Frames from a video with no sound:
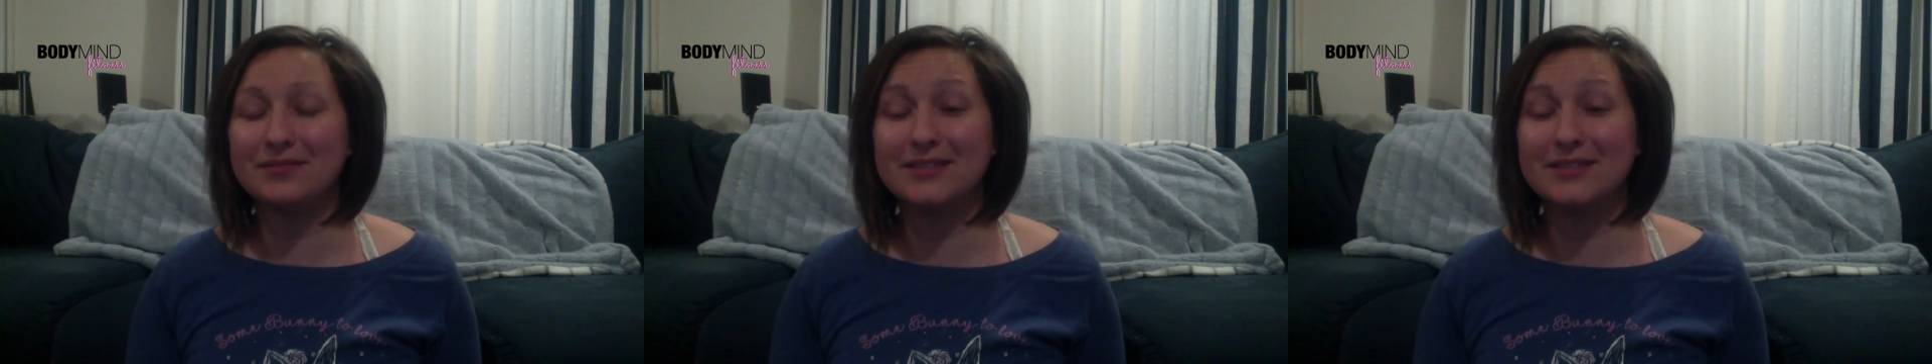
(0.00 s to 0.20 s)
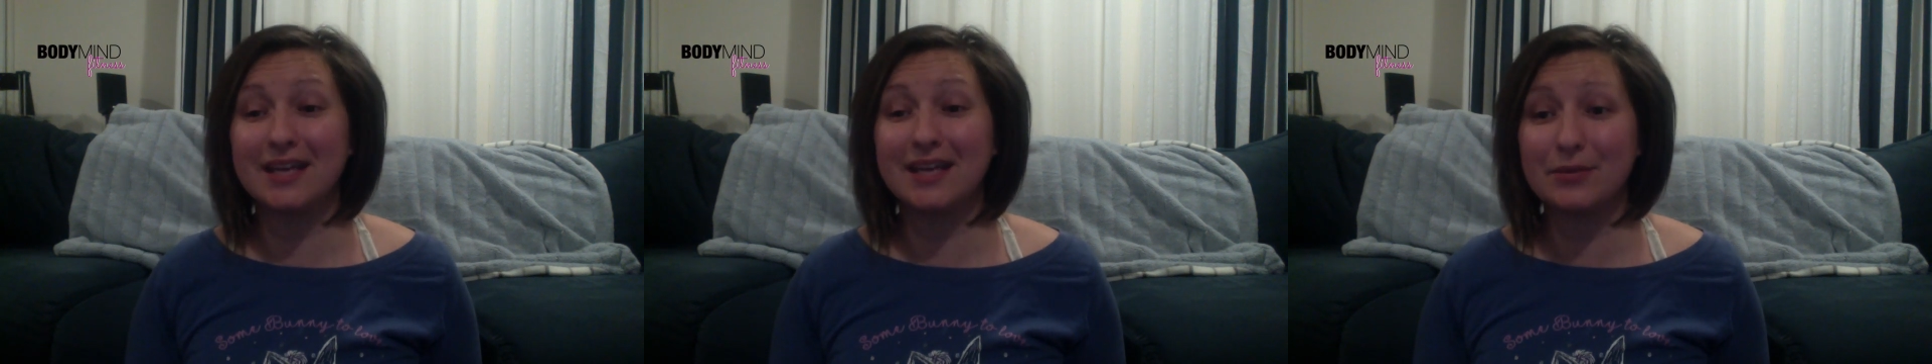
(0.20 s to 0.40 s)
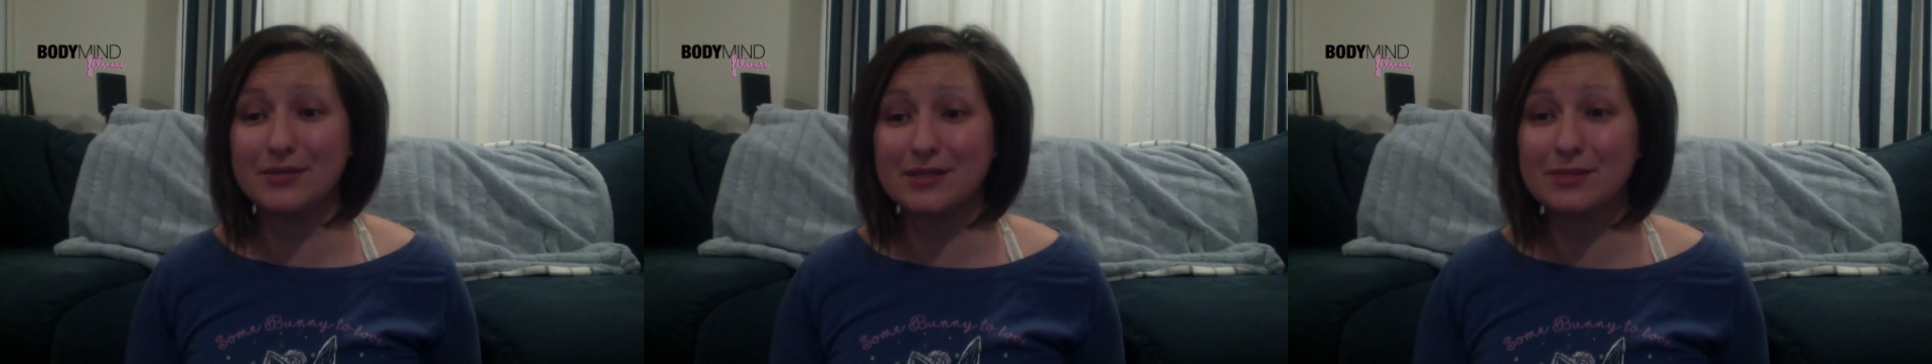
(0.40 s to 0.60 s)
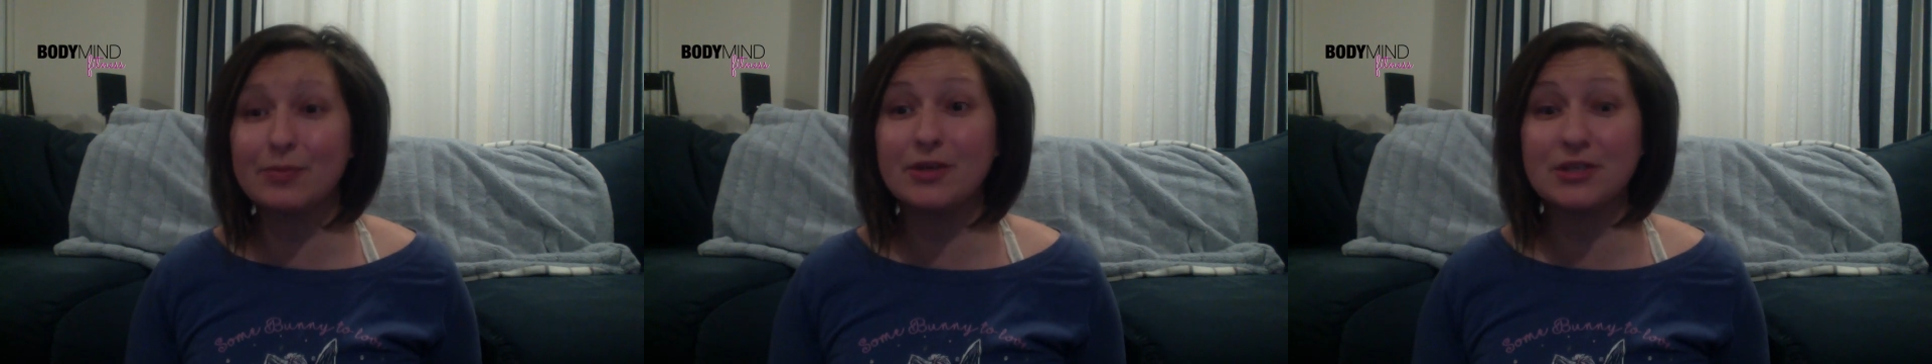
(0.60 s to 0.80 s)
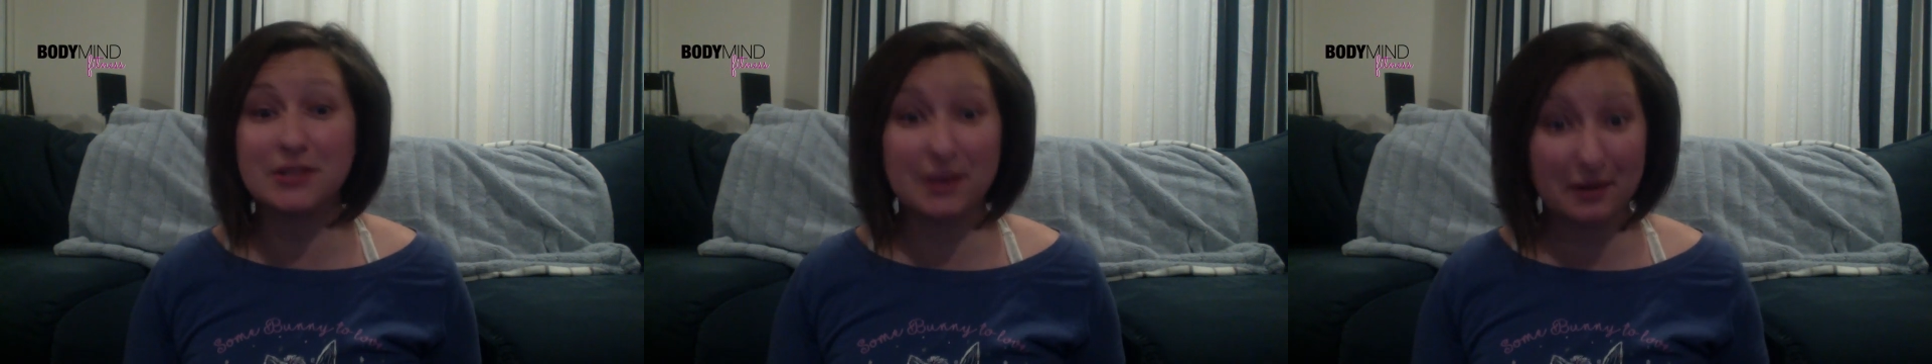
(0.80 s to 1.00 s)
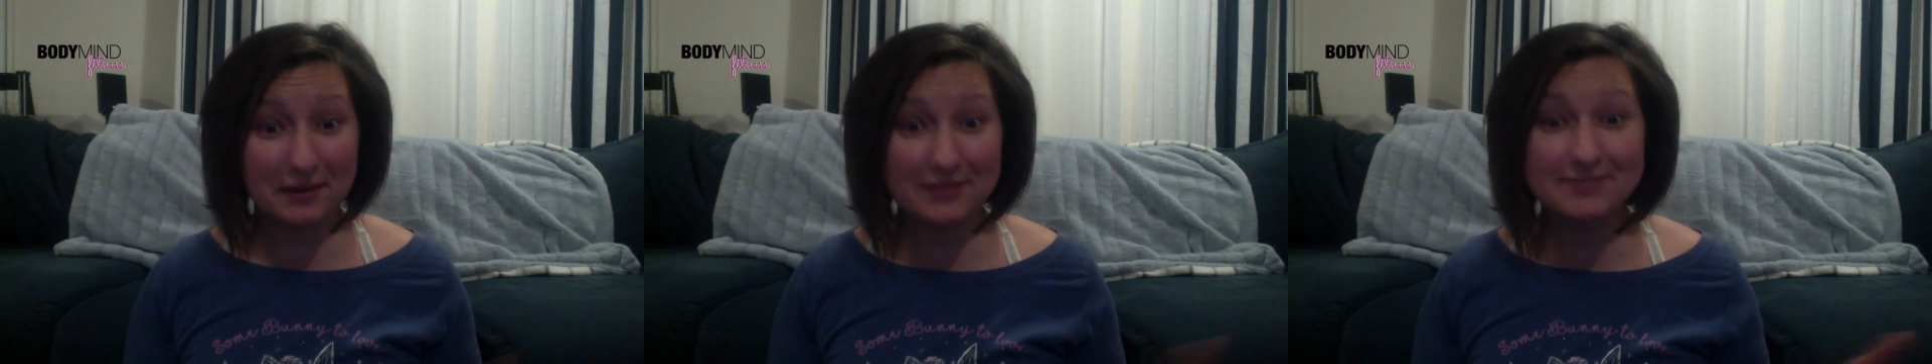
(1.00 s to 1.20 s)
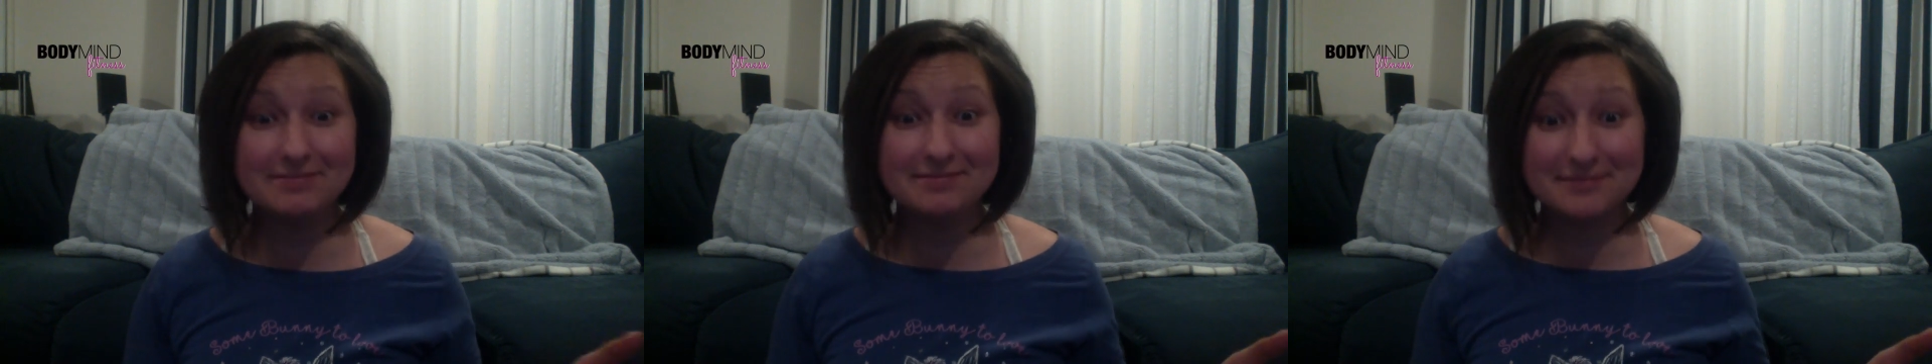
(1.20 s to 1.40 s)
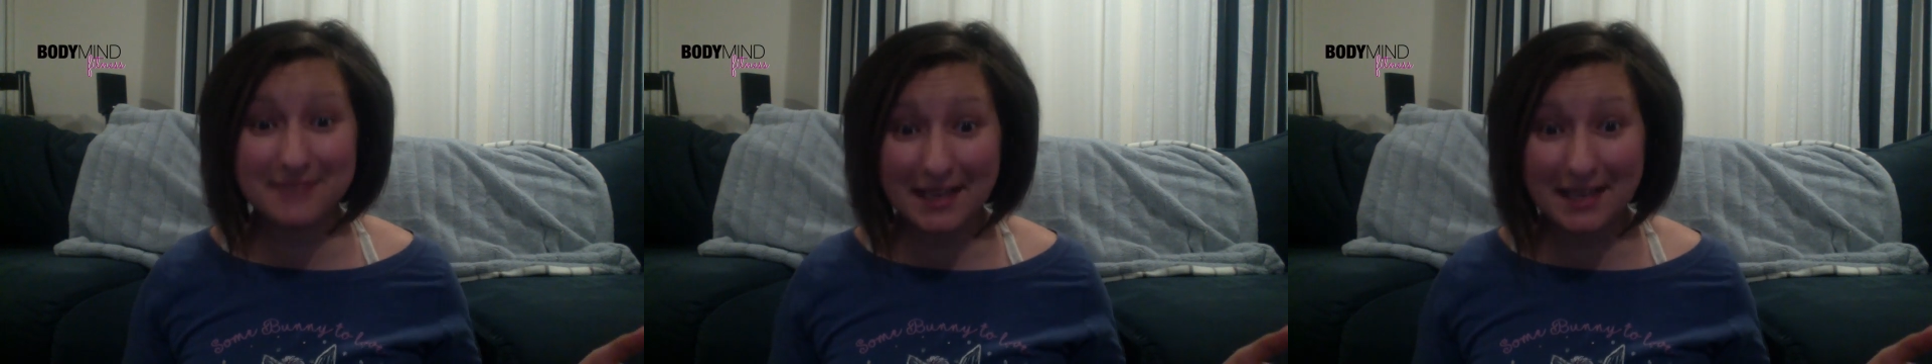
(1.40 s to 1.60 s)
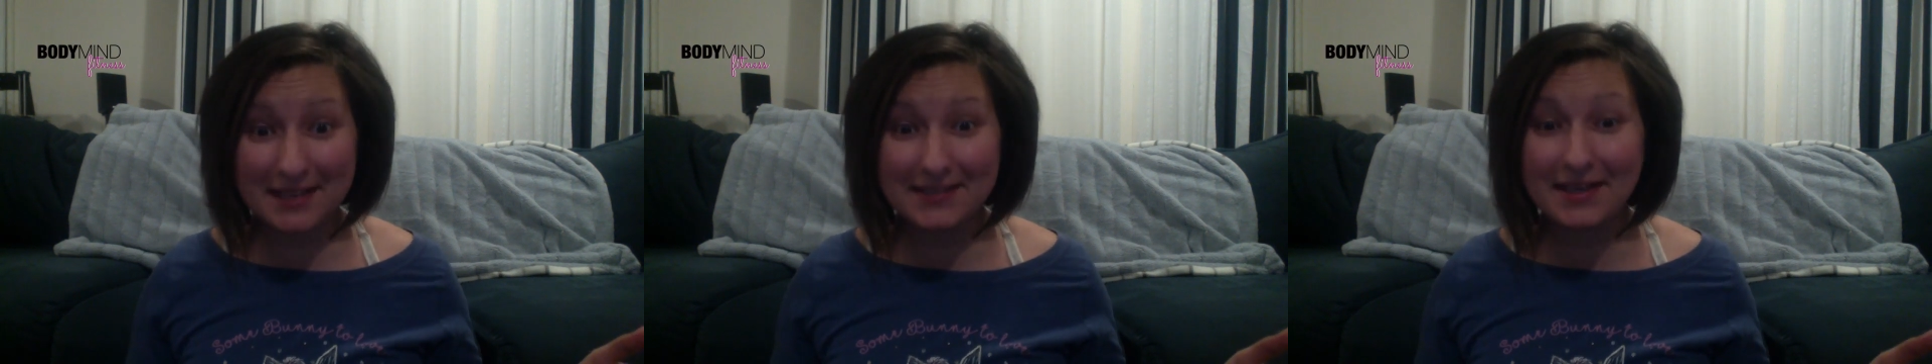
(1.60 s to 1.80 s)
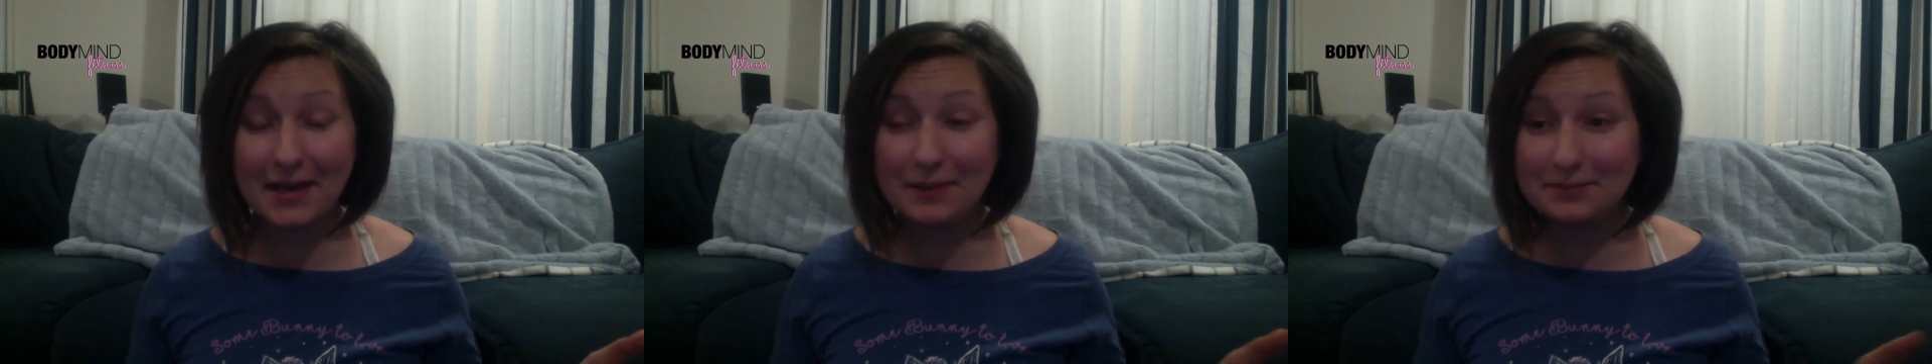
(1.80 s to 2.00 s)
Today was especially hard.
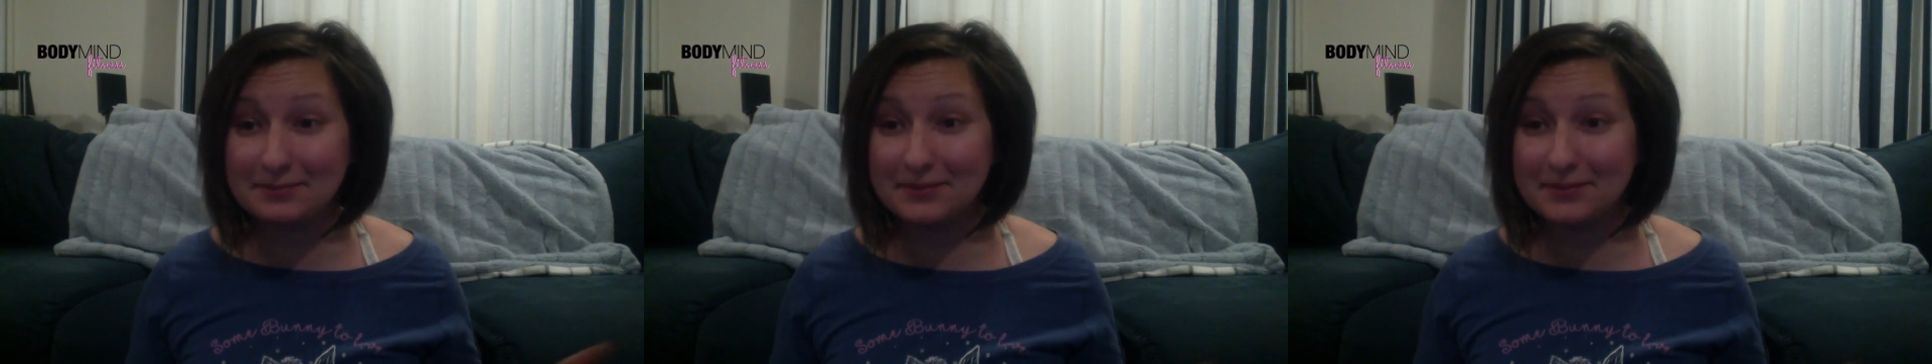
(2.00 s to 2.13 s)
Getting up,